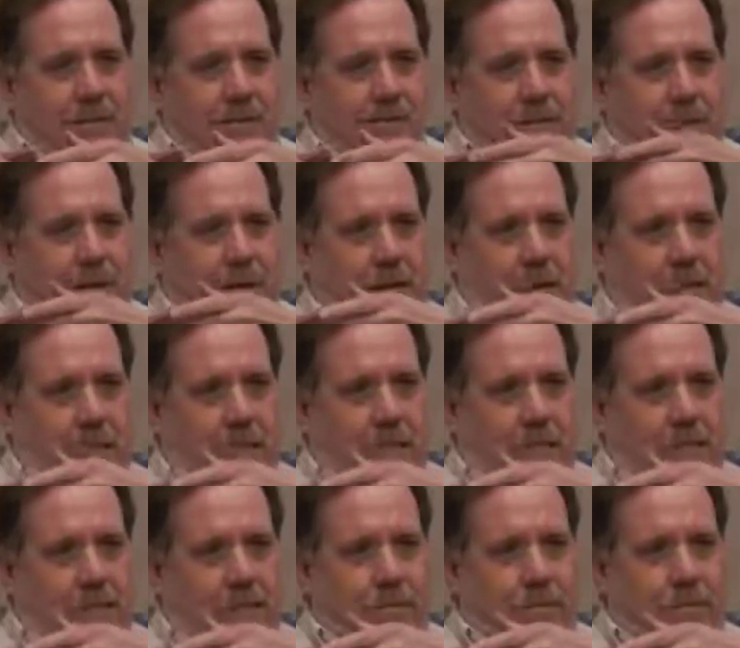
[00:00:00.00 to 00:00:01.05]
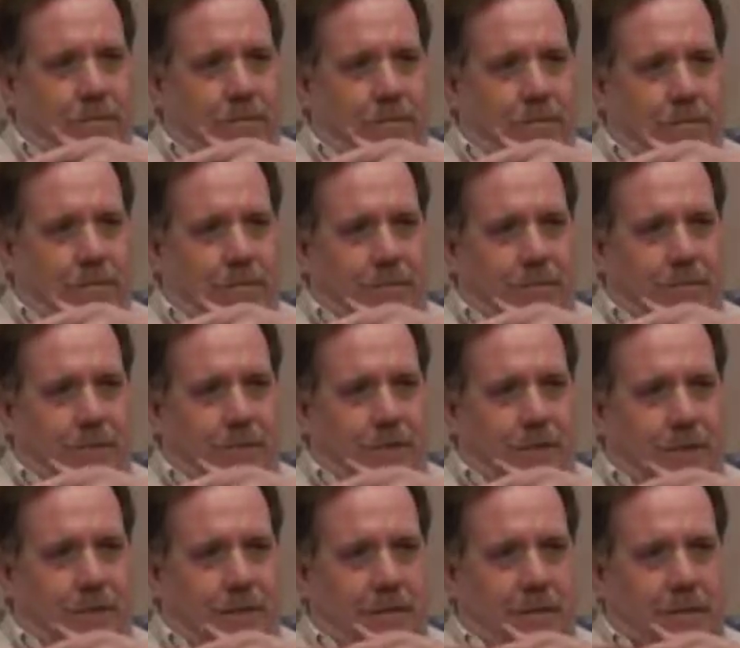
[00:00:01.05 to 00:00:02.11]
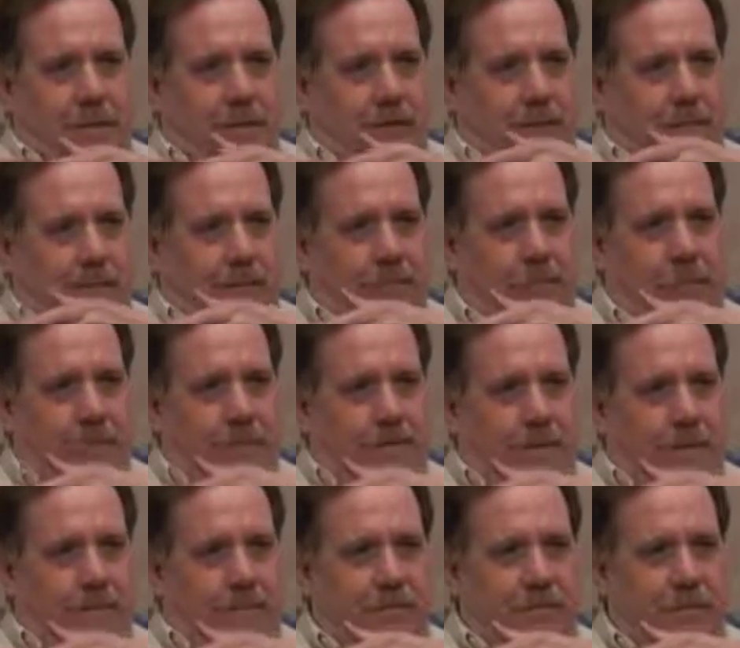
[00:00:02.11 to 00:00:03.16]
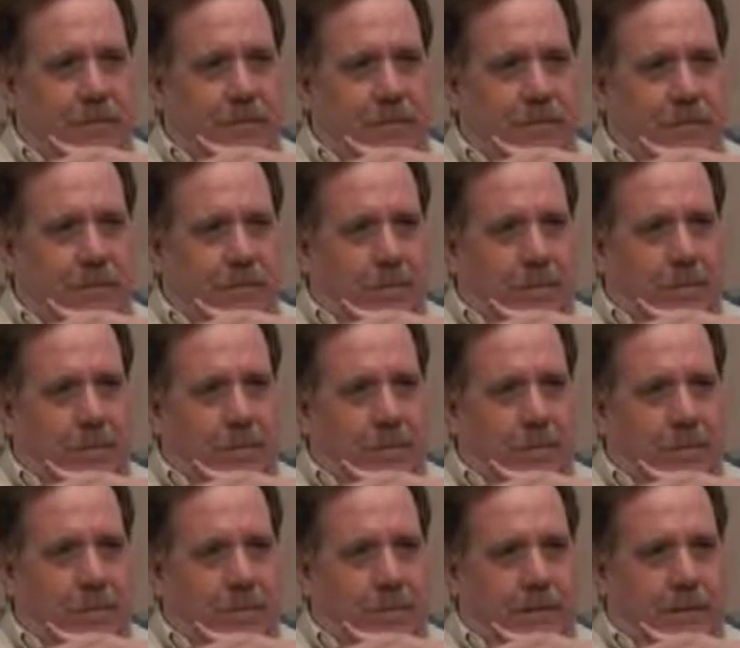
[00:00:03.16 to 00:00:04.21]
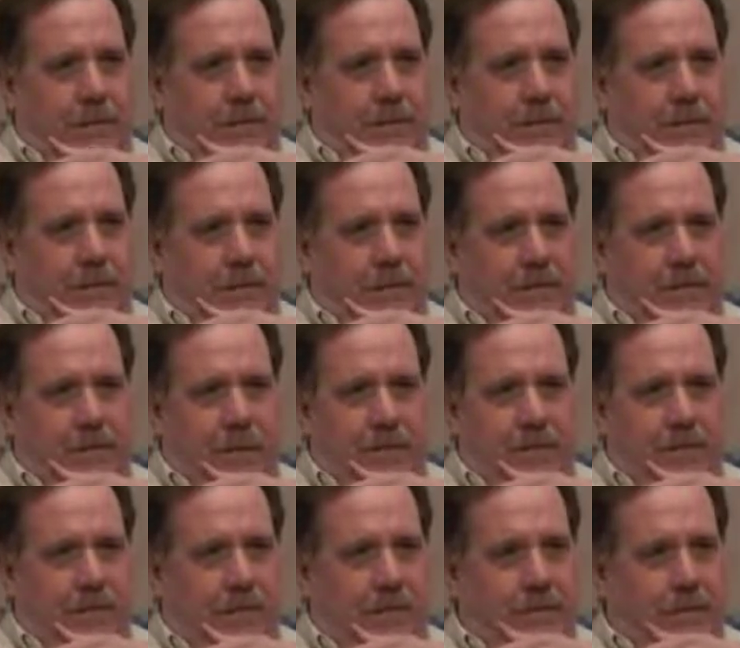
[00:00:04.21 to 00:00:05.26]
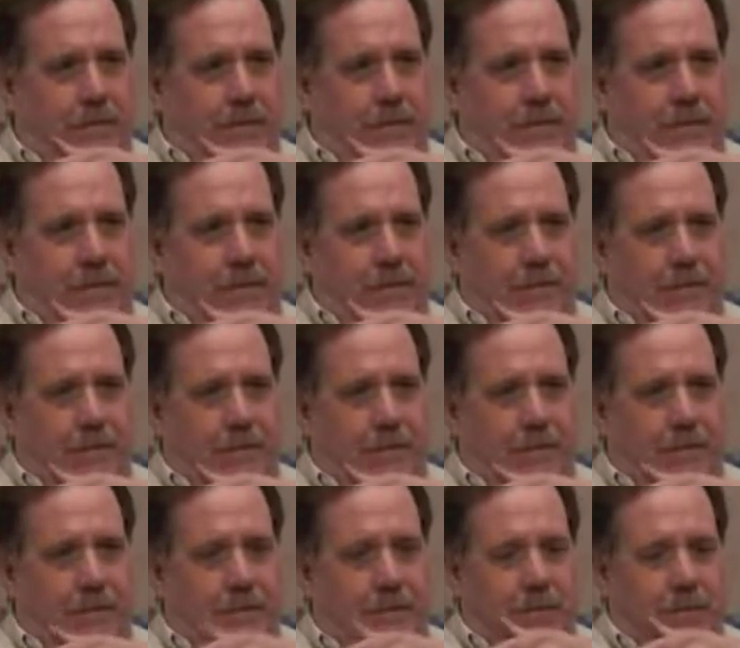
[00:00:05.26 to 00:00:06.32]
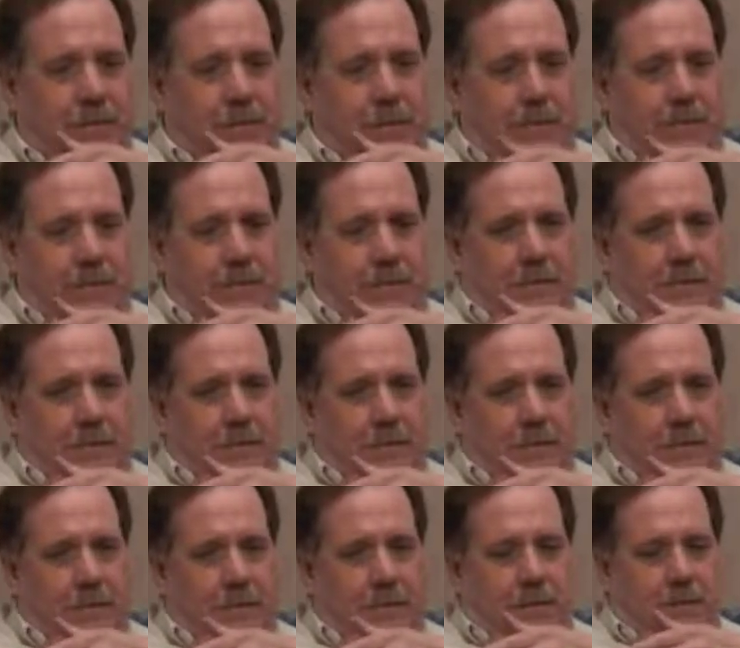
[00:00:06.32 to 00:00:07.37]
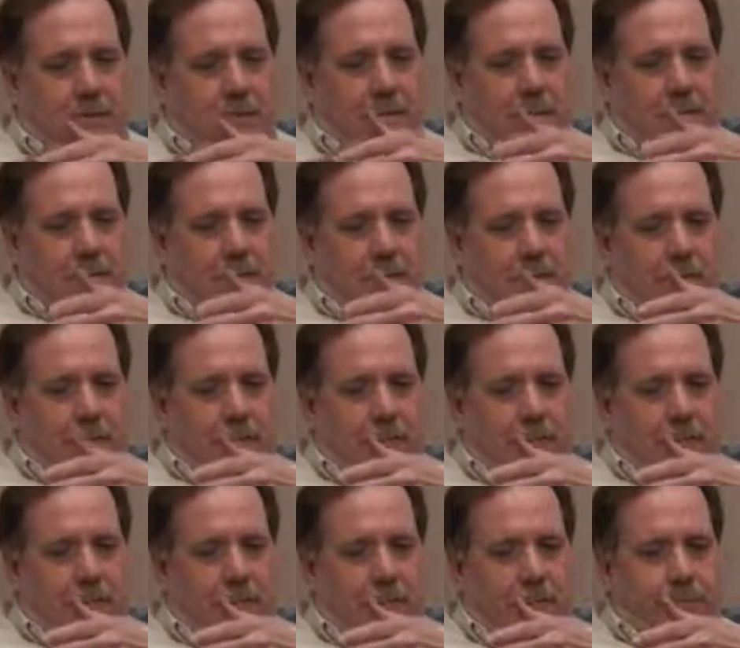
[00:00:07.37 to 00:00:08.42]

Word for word: the concourses at the top of each escalator at B and C, top of each escalator there, um,